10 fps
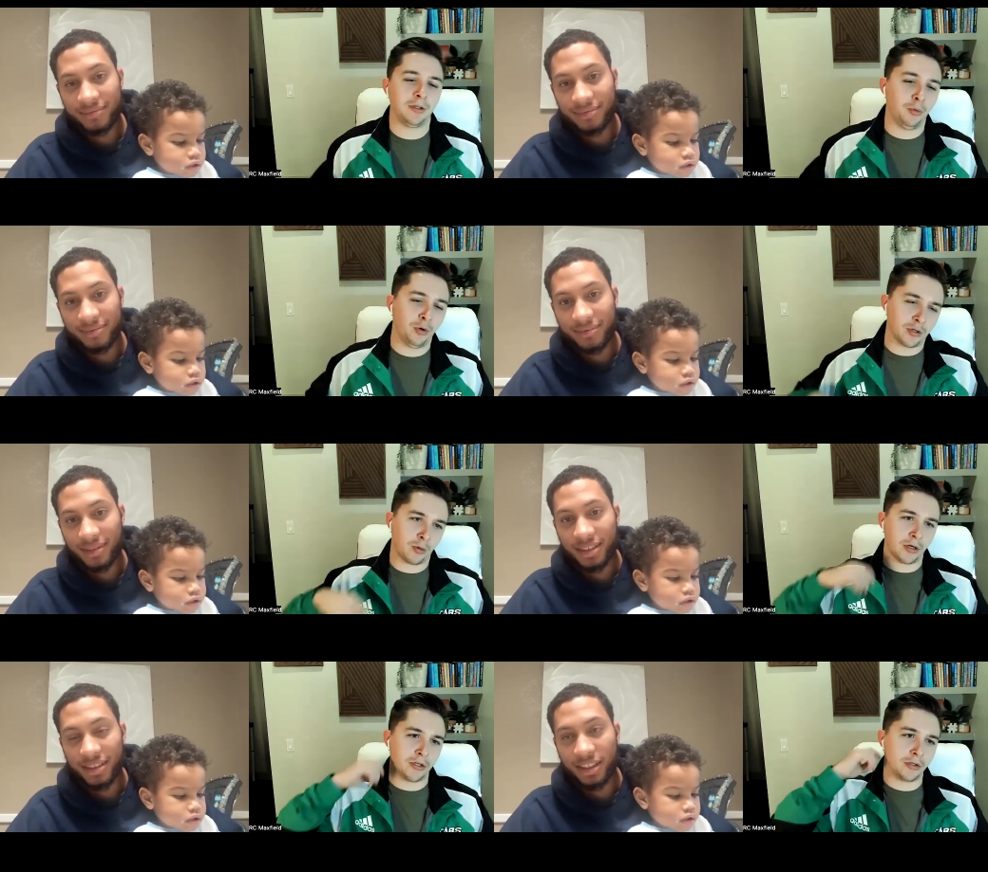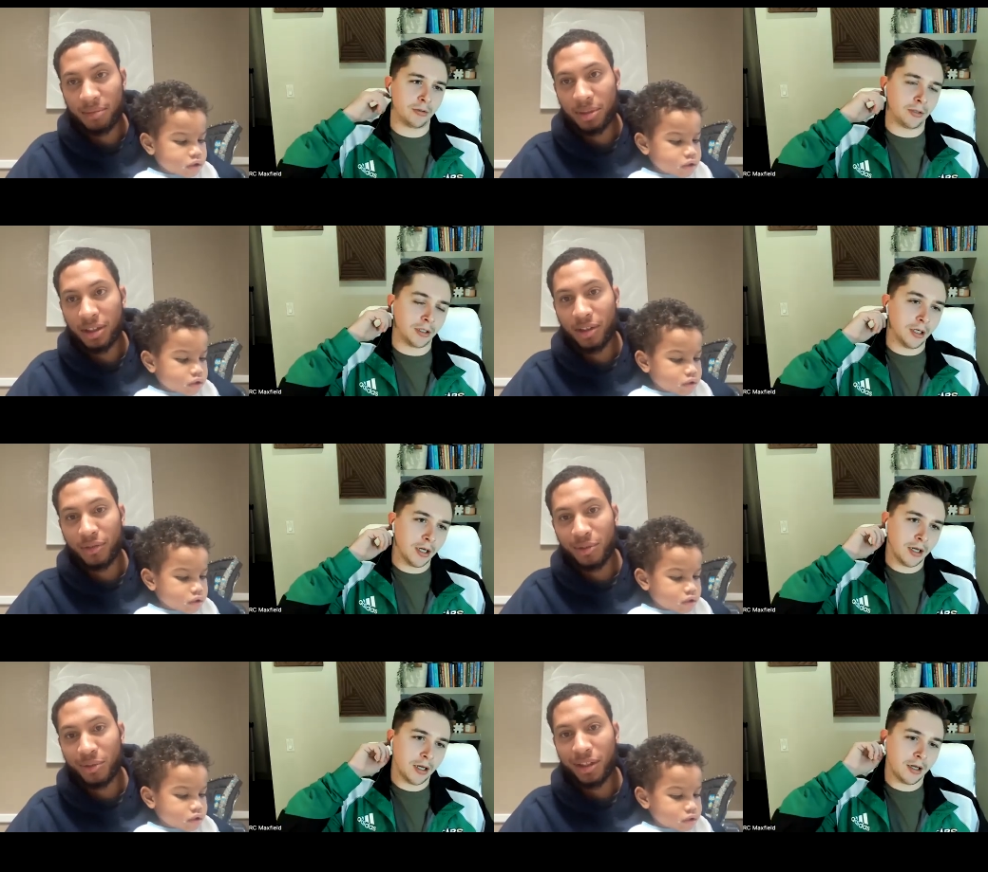Speaker 1: what the boys want to
Speaker 2: do. I
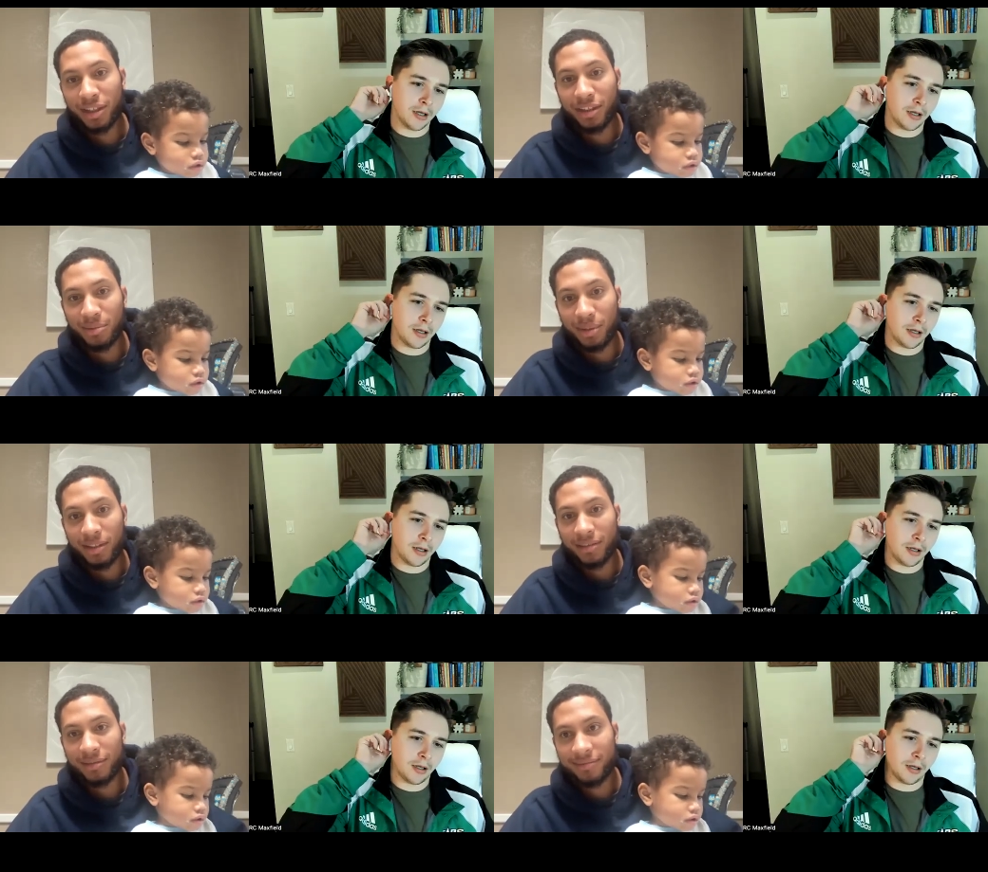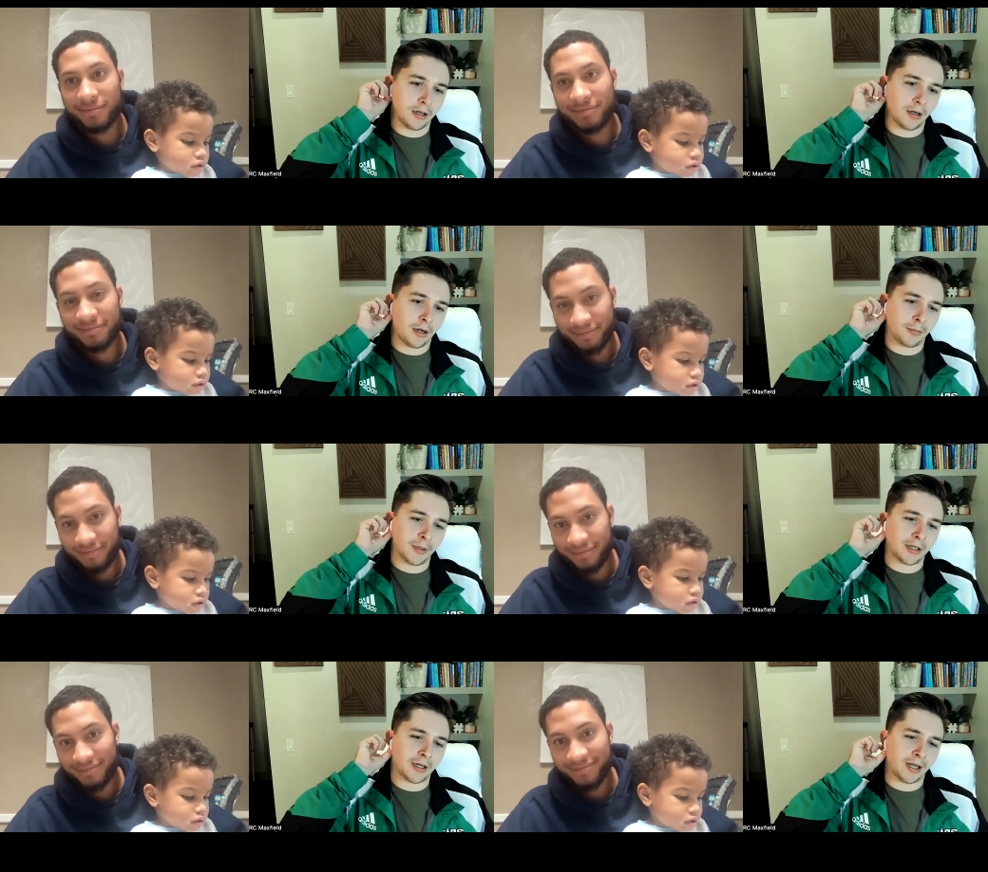don't know if you want to go, brother.
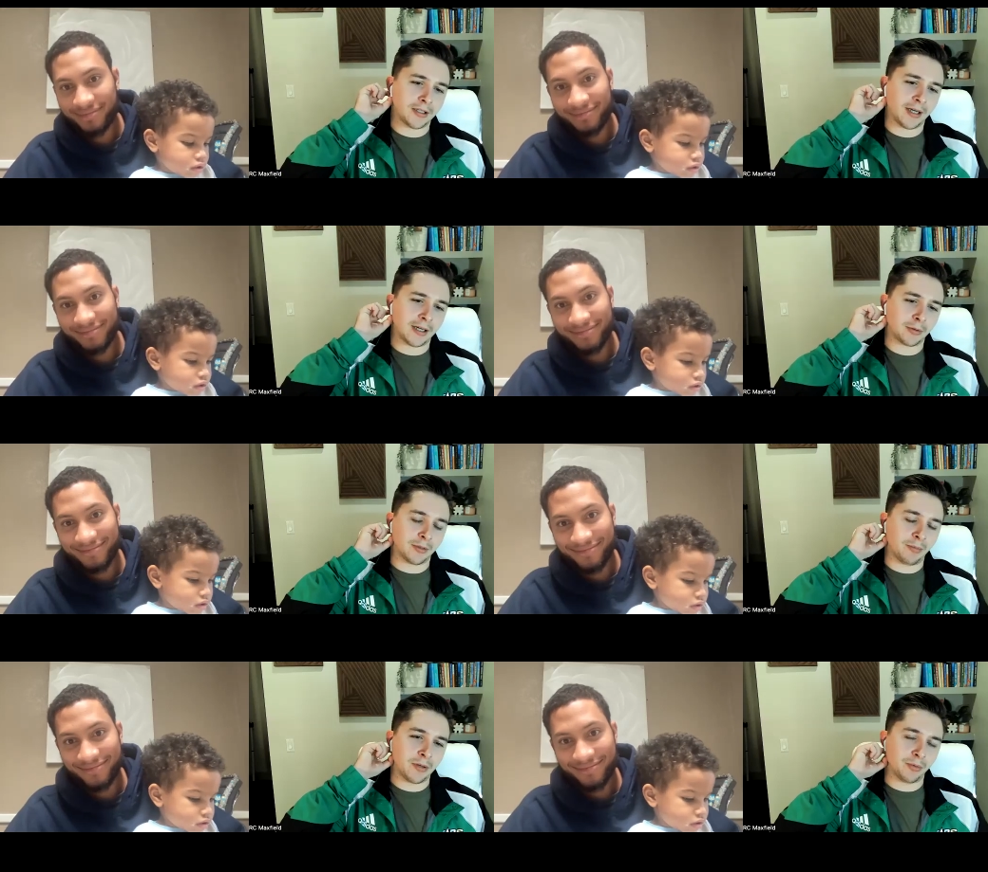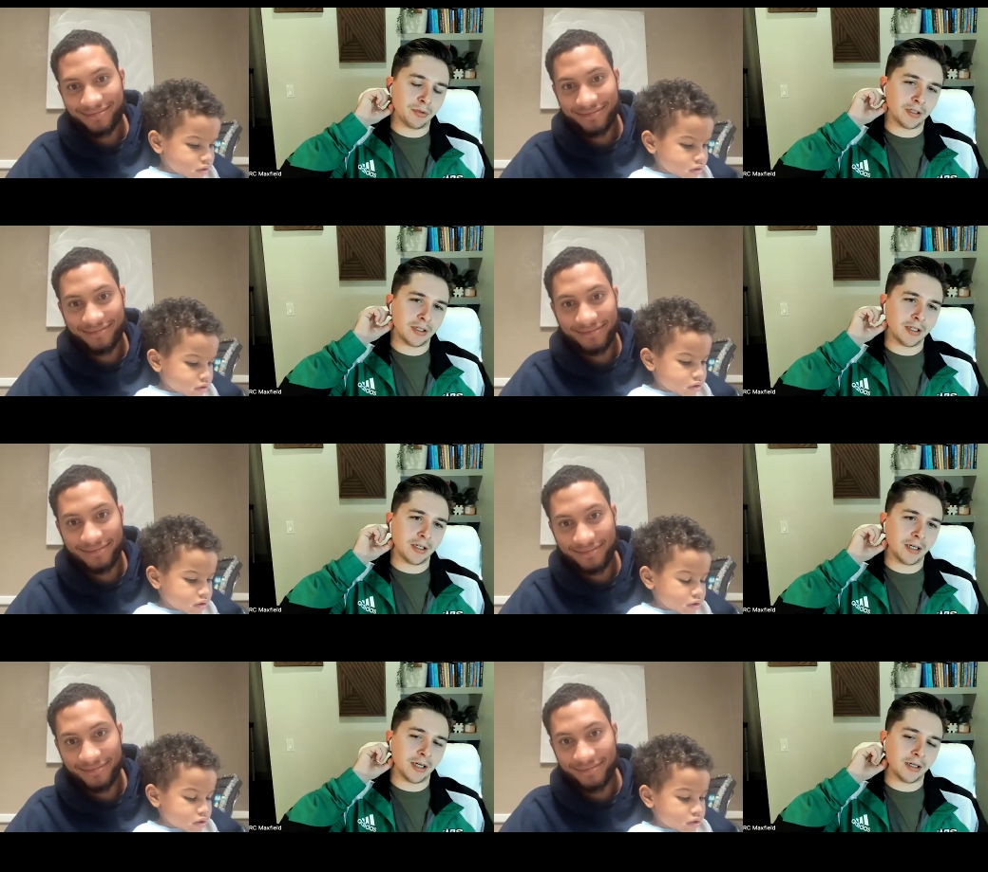
Speaker 1: I'll be in contact with some people to
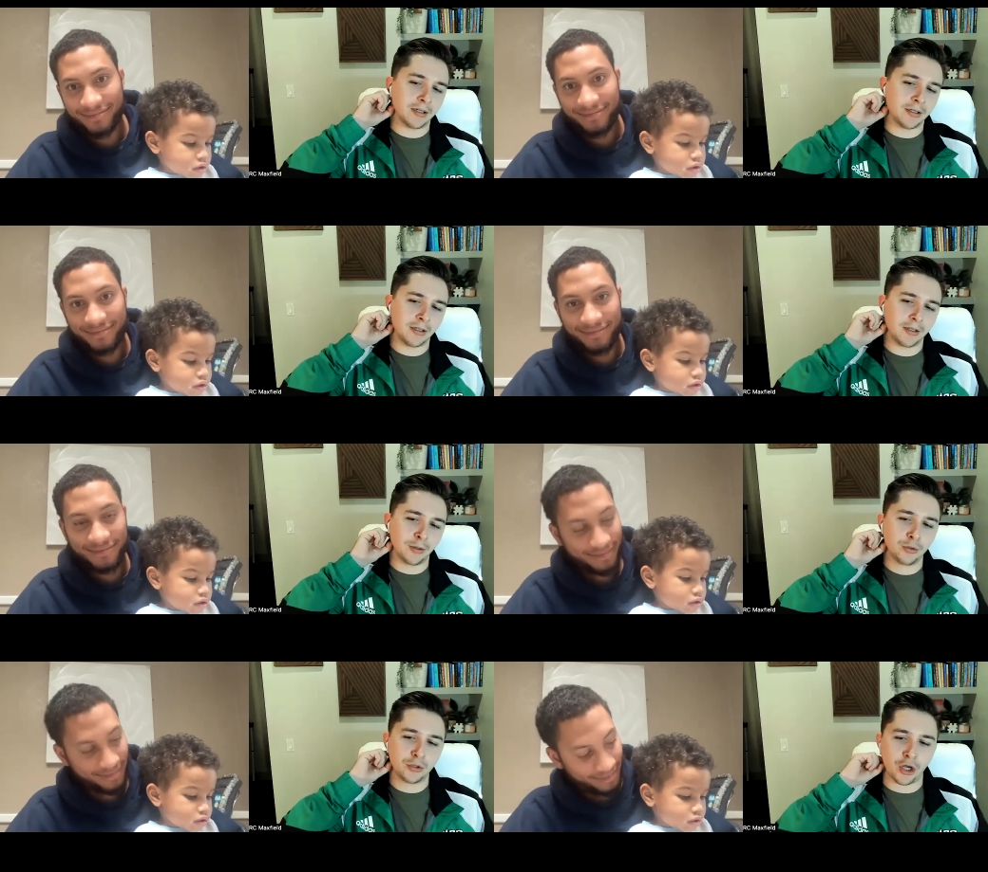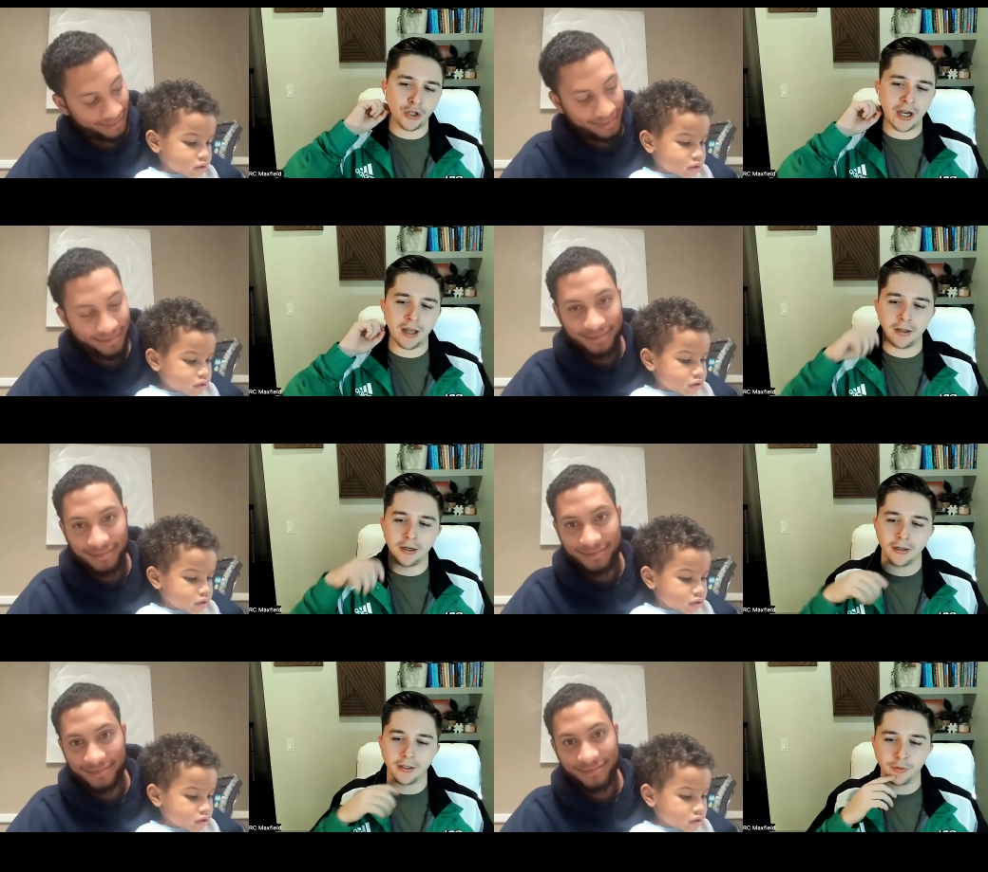see who's all
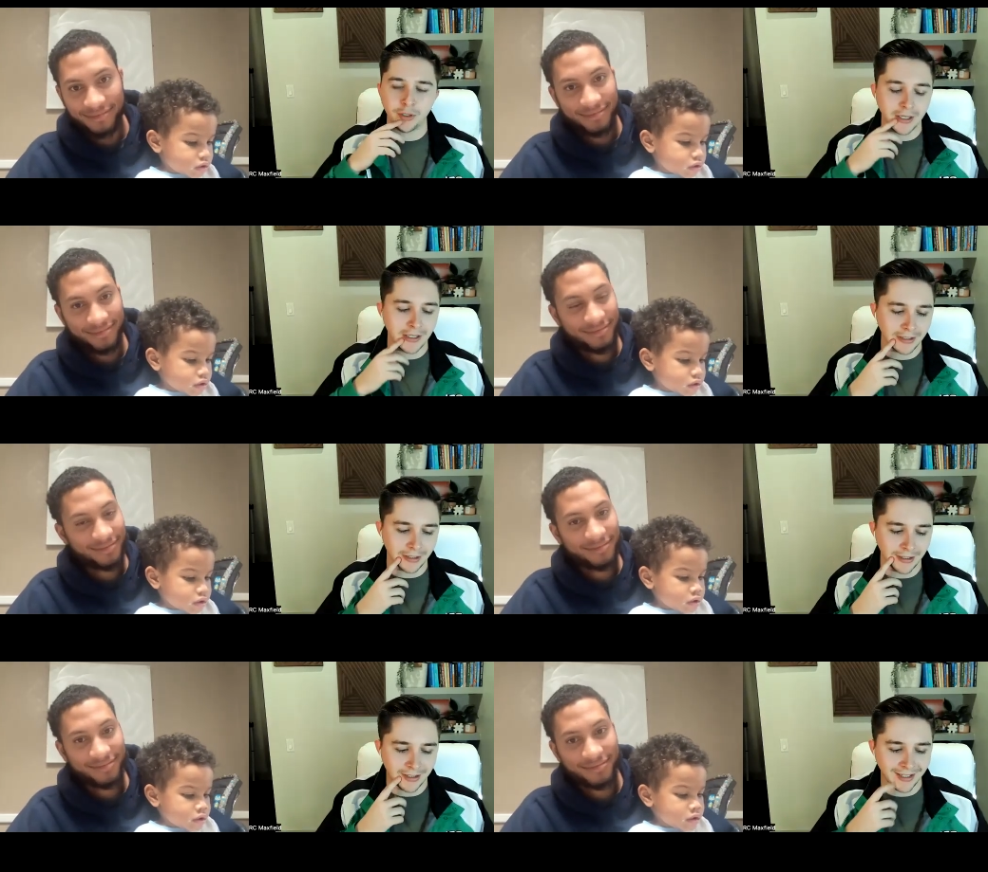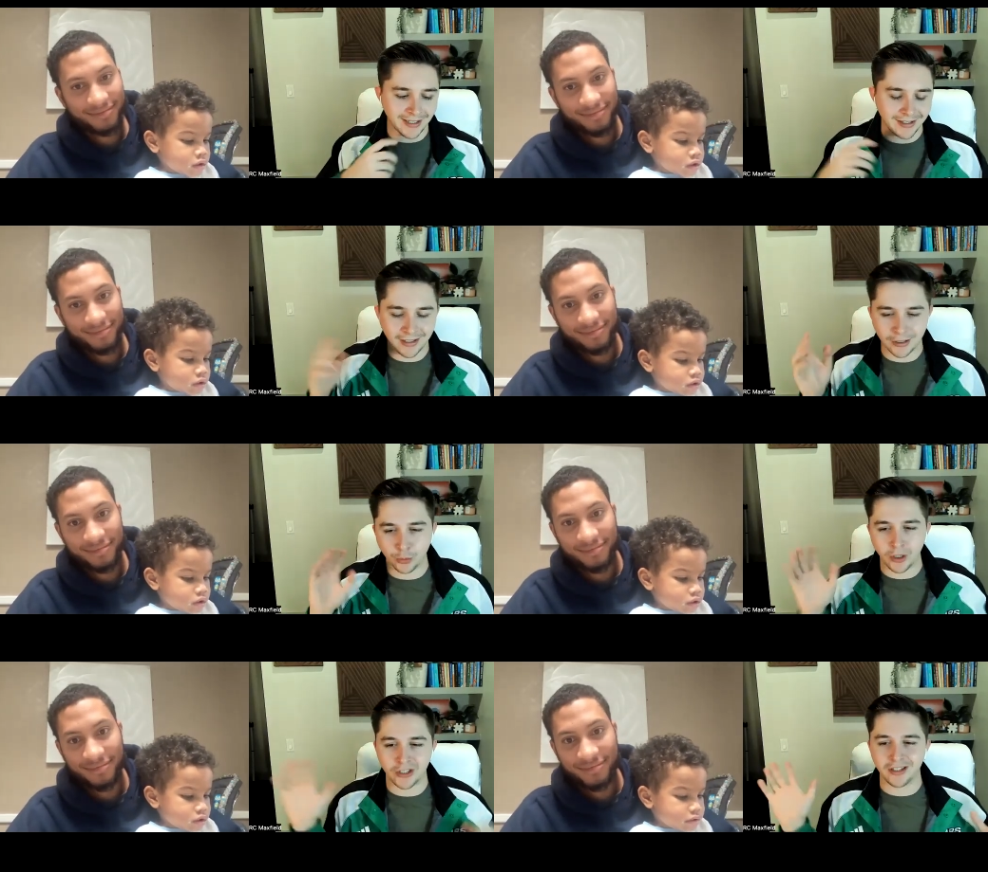down there and if we can get a ticket
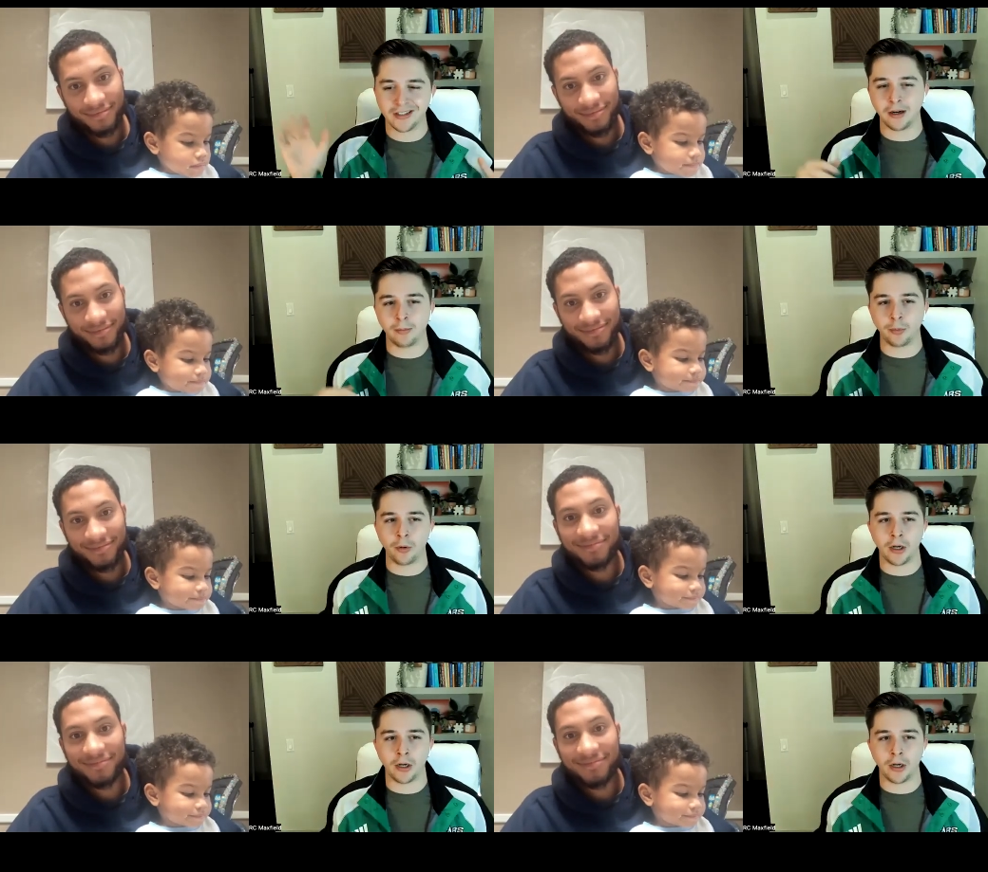situation set up or